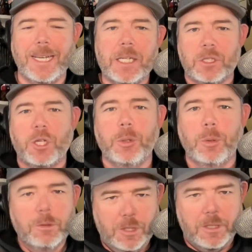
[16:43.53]
It
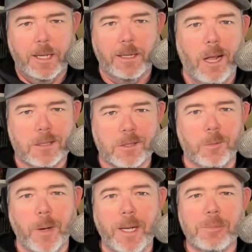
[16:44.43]
too, just like Locked On
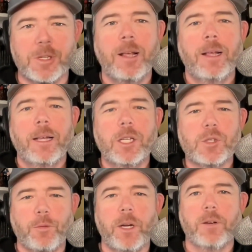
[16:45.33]
Rams, is
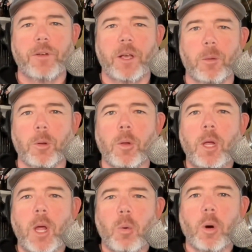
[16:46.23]
free and available
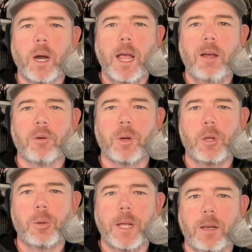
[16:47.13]
wherever
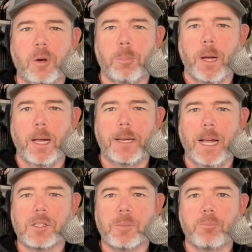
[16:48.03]
you get your
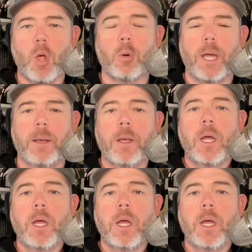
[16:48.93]
podcasts. Okay.